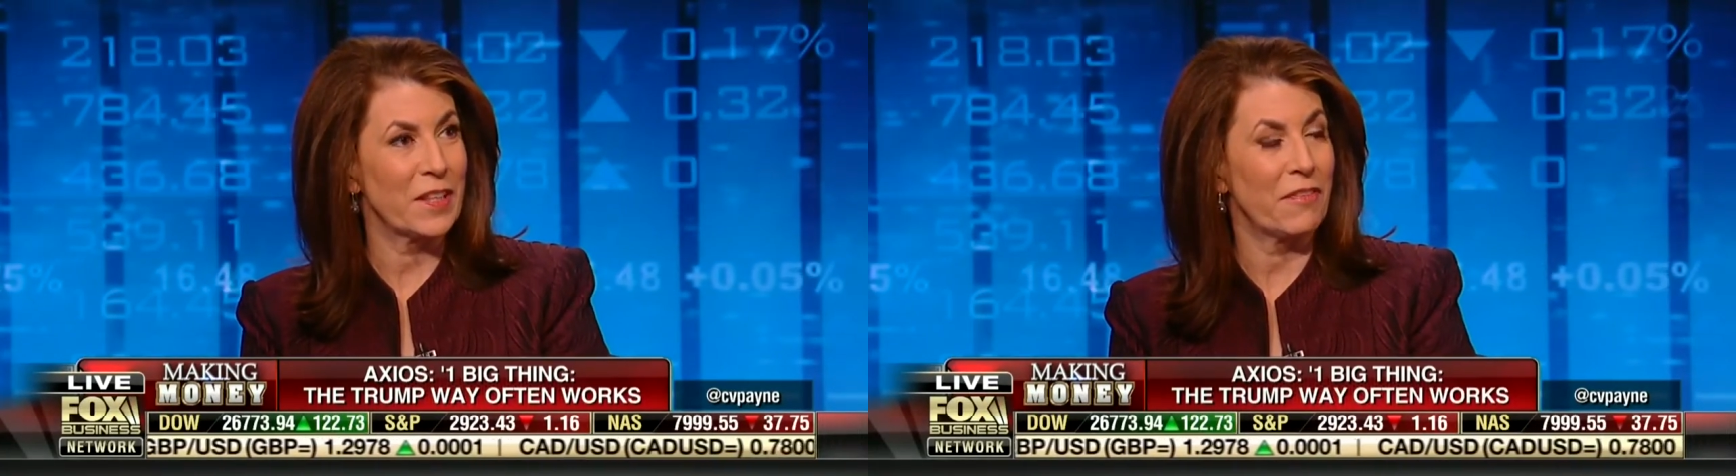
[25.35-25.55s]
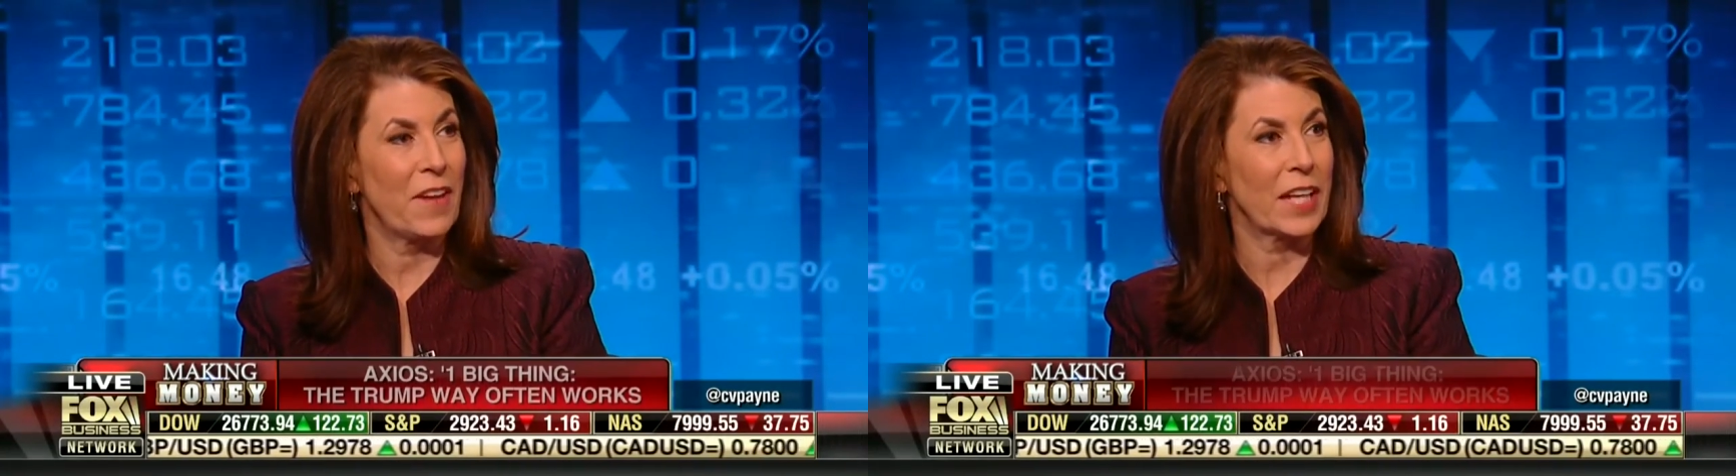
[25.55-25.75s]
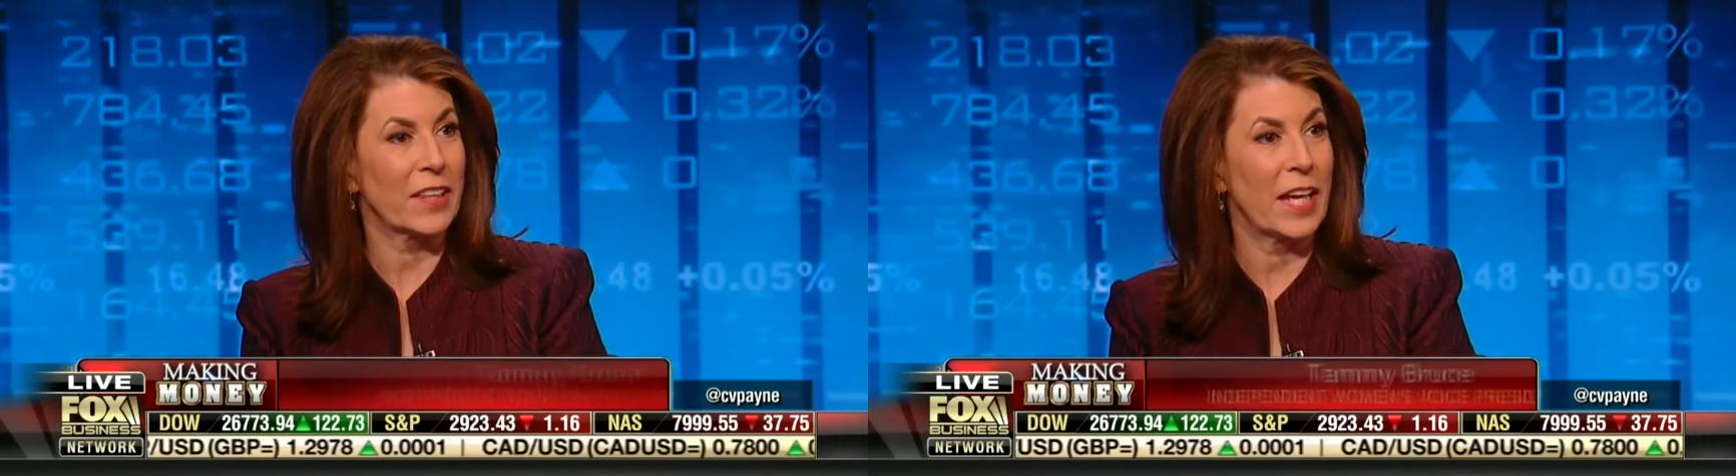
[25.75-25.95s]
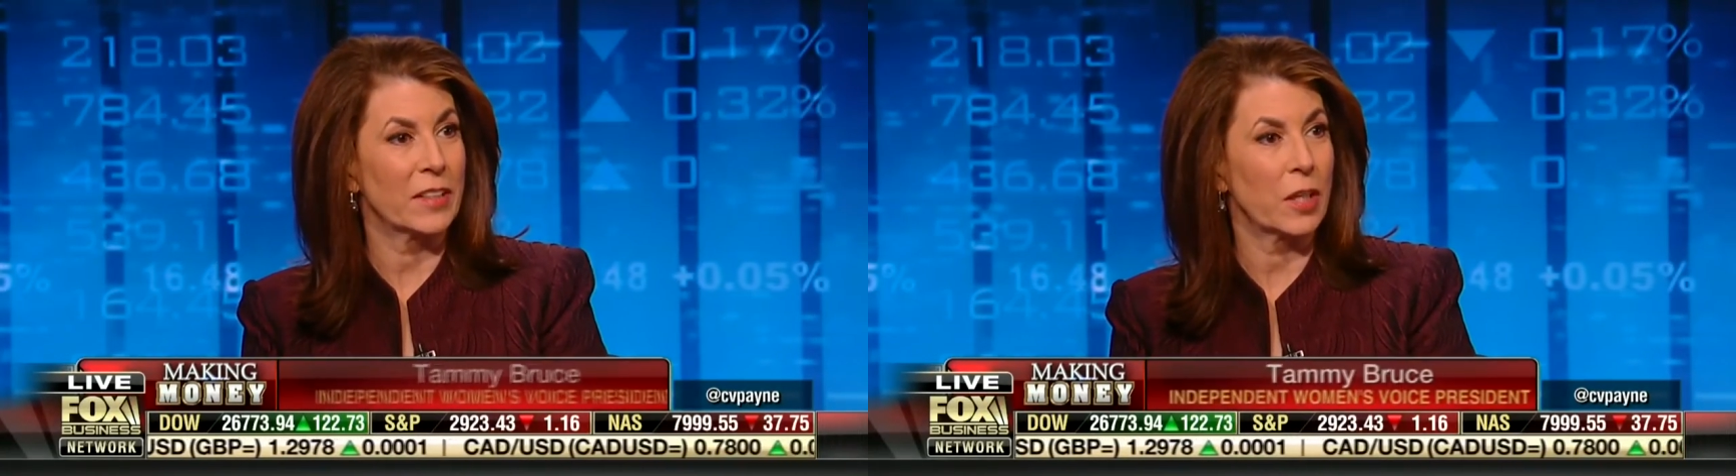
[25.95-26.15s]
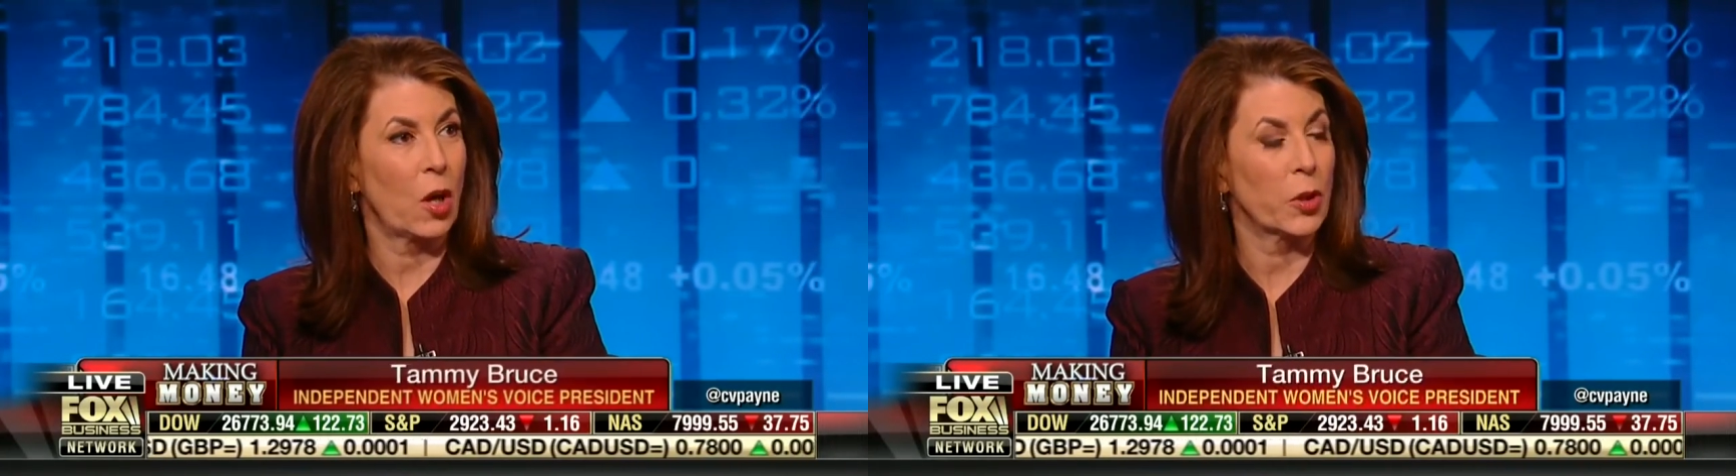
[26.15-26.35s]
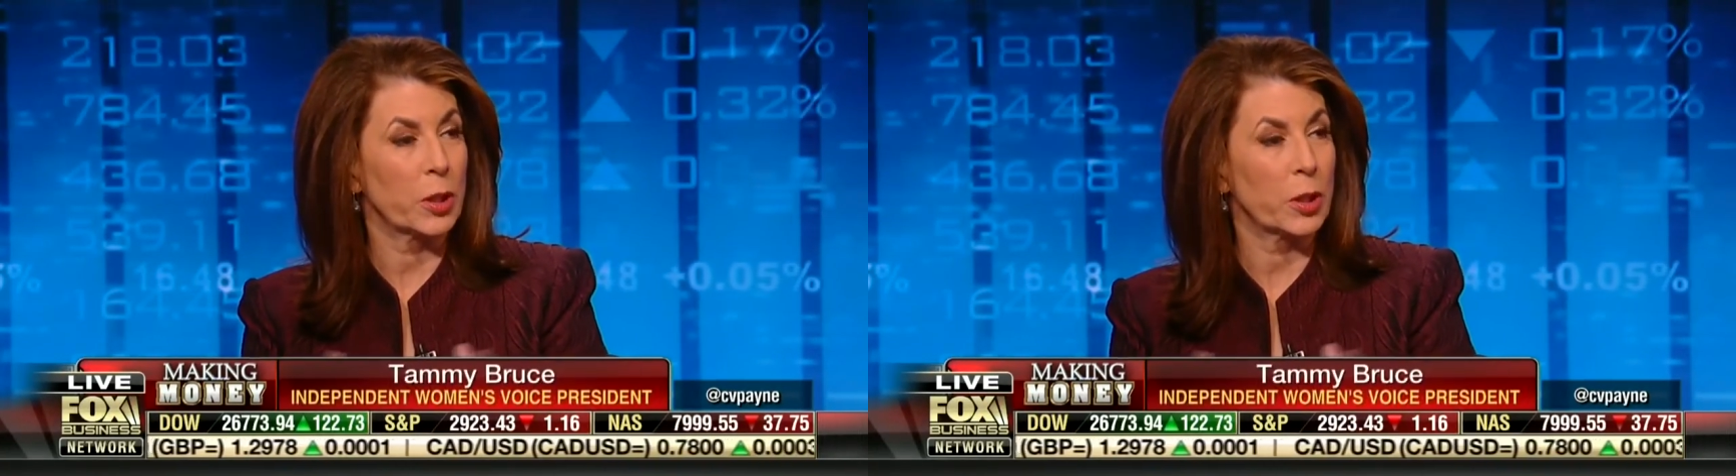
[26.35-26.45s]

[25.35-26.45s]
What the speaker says: and the fact that all the